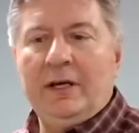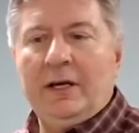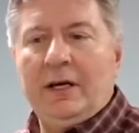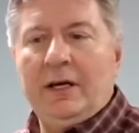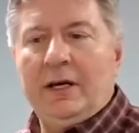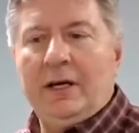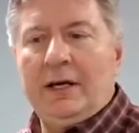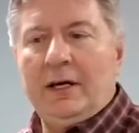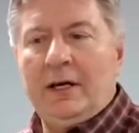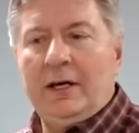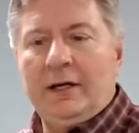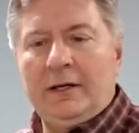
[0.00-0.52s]

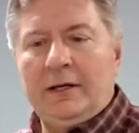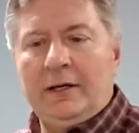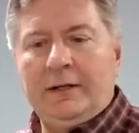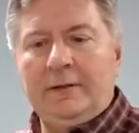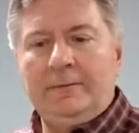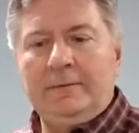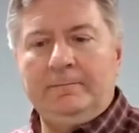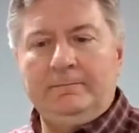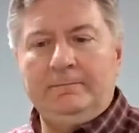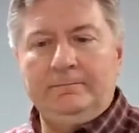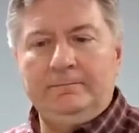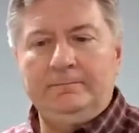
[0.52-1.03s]

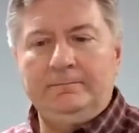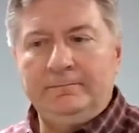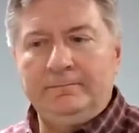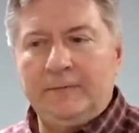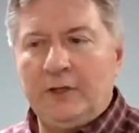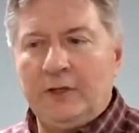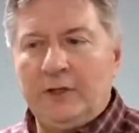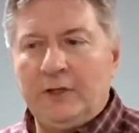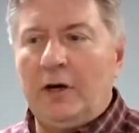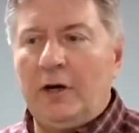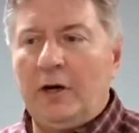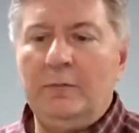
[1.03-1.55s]

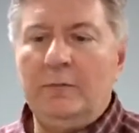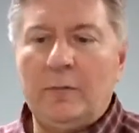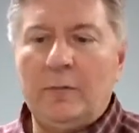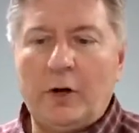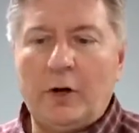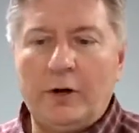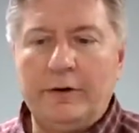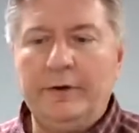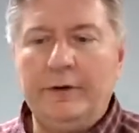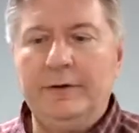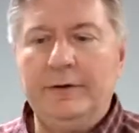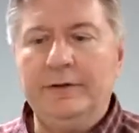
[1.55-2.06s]
Garden
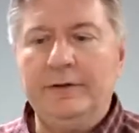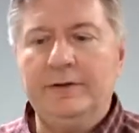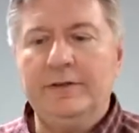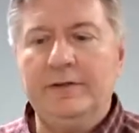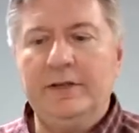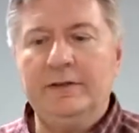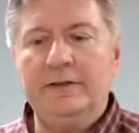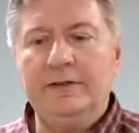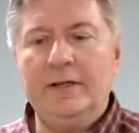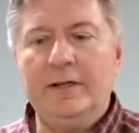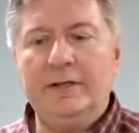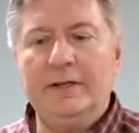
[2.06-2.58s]
markers,
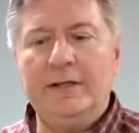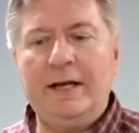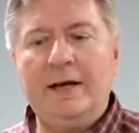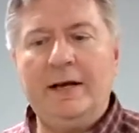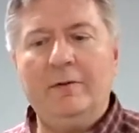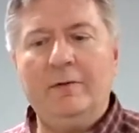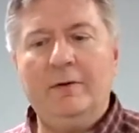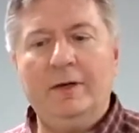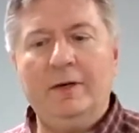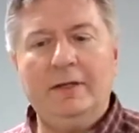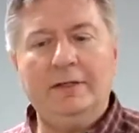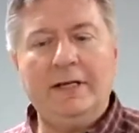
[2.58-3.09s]
things like that,
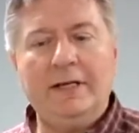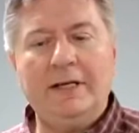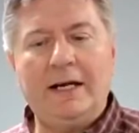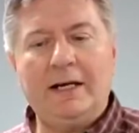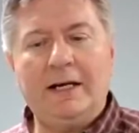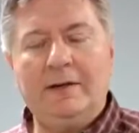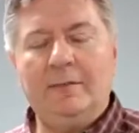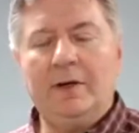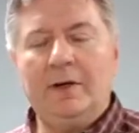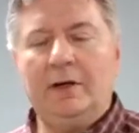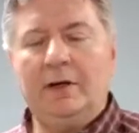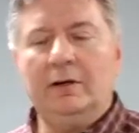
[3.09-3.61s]
we're going to talk
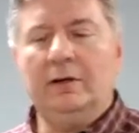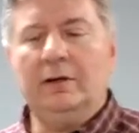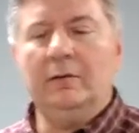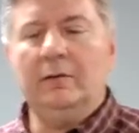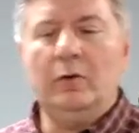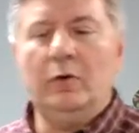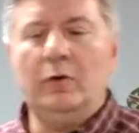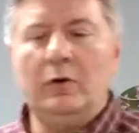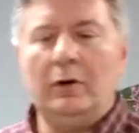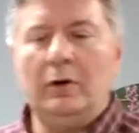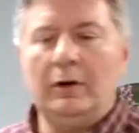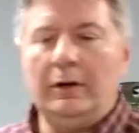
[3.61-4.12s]
about a little
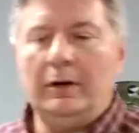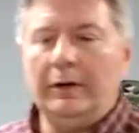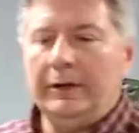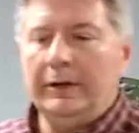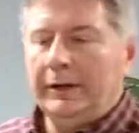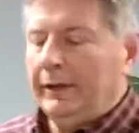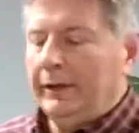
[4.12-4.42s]
more.